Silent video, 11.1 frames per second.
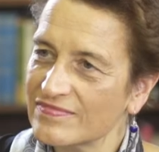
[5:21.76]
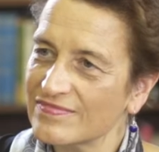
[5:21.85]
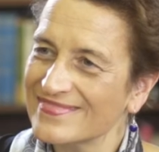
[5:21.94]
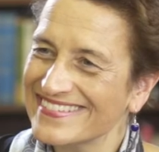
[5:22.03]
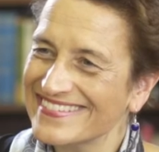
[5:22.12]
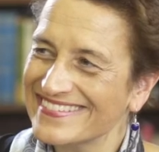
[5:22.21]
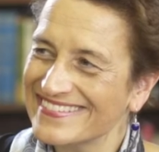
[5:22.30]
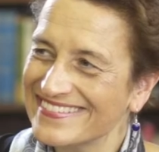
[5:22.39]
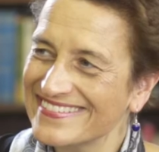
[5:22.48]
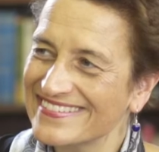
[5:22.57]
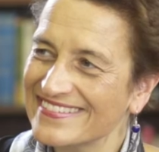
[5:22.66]
Anup
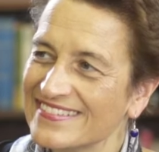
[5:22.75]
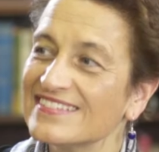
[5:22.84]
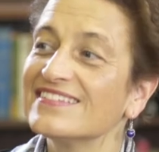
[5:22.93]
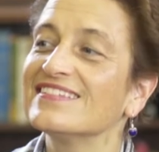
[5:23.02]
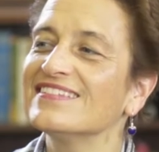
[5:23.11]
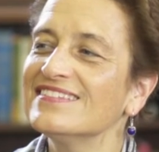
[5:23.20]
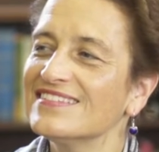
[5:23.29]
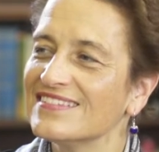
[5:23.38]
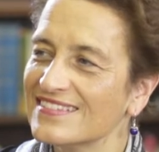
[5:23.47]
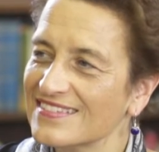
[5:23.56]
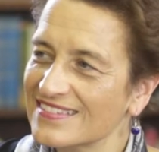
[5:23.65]
Surendranath,
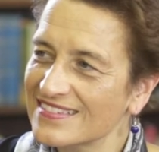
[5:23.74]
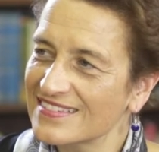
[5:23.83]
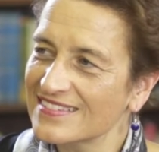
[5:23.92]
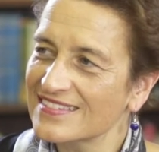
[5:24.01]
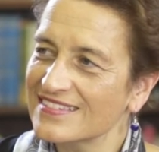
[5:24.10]
who runs a